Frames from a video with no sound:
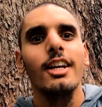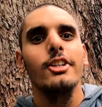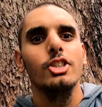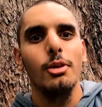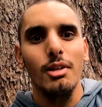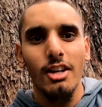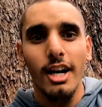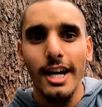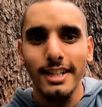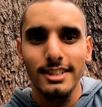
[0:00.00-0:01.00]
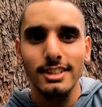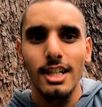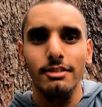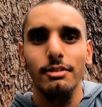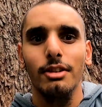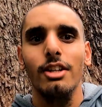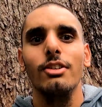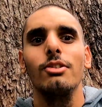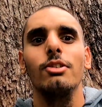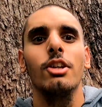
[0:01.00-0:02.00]
so many hikes and stuff I want to
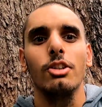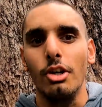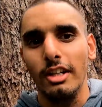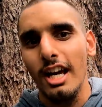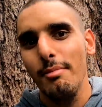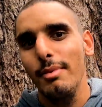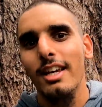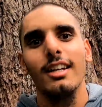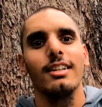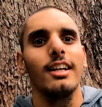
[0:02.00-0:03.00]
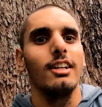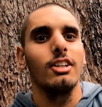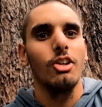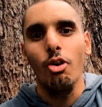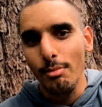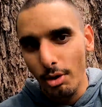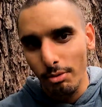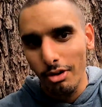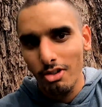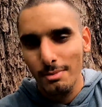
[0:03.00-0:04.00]
do, go camping, like go on more
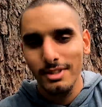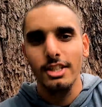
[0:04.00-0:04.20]
road trips.